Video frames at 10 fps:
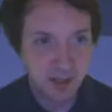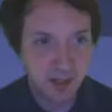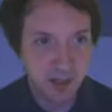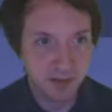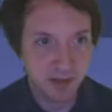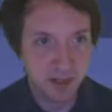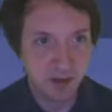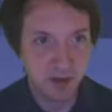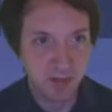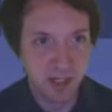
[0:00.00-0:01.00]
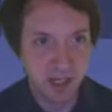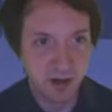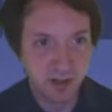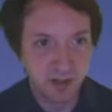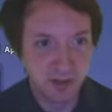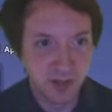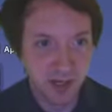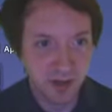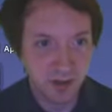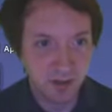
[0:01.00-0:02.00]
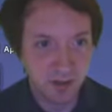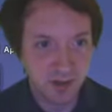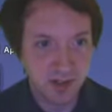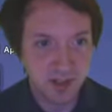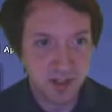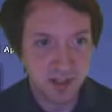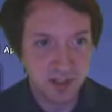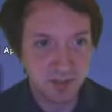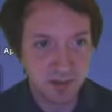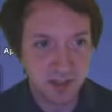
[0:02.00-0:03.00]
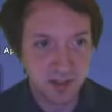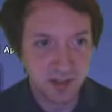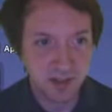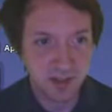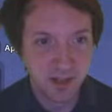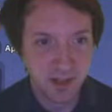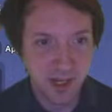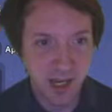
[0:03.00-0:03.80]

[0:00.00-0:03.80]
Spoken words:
And if I go to my character now, you can see it's depleted. I